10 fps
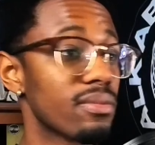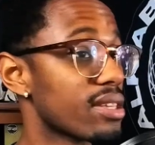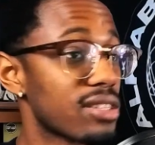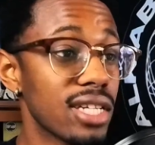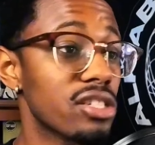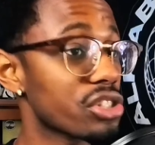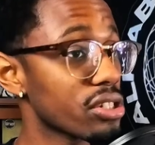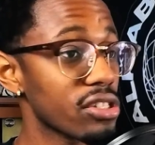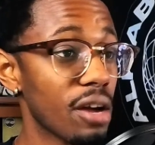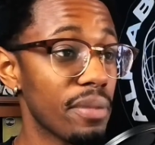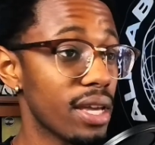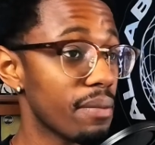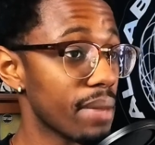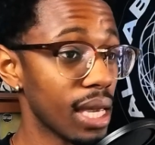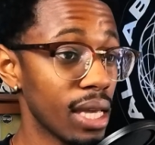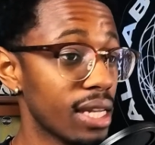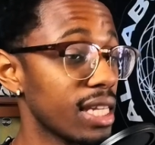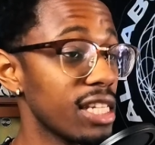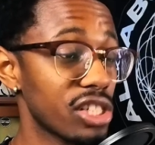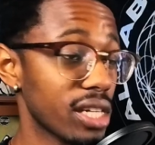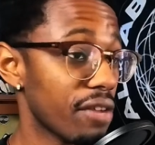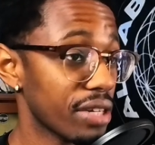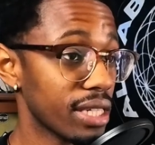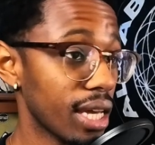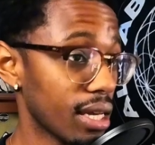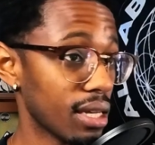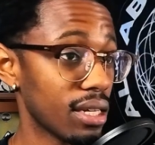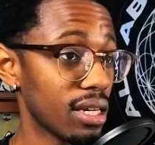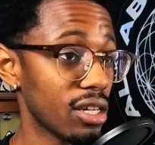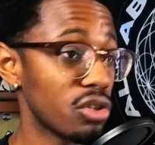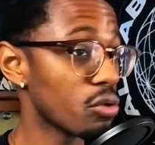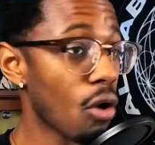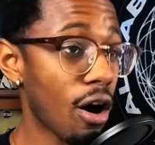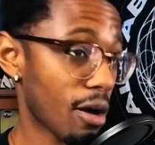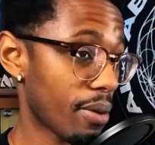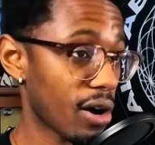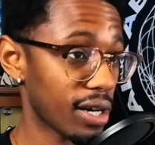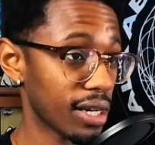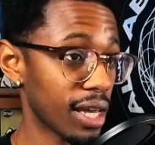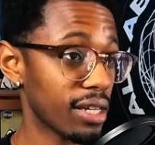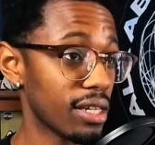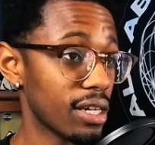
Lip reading: The signatures are being made each and every day. You are a part of that.